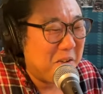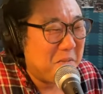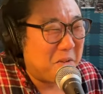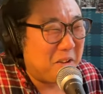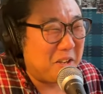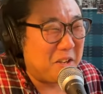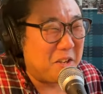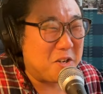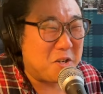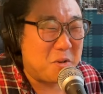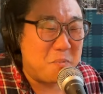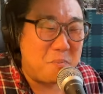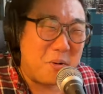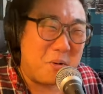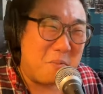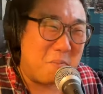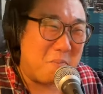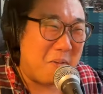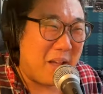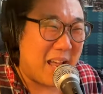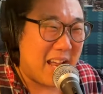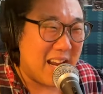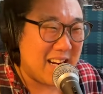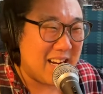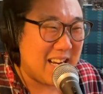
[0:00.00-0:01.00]
You could put
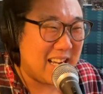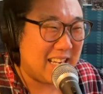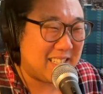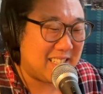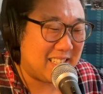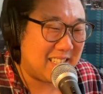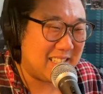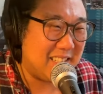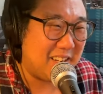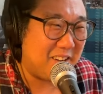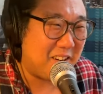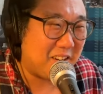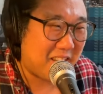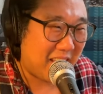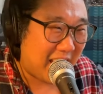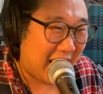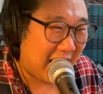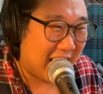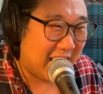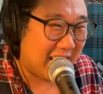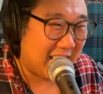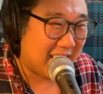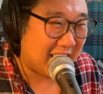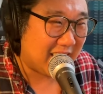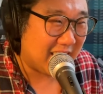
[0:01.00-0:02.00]
mayonnaise in their
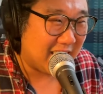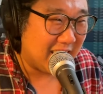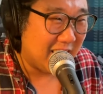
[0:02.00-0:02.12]
cake,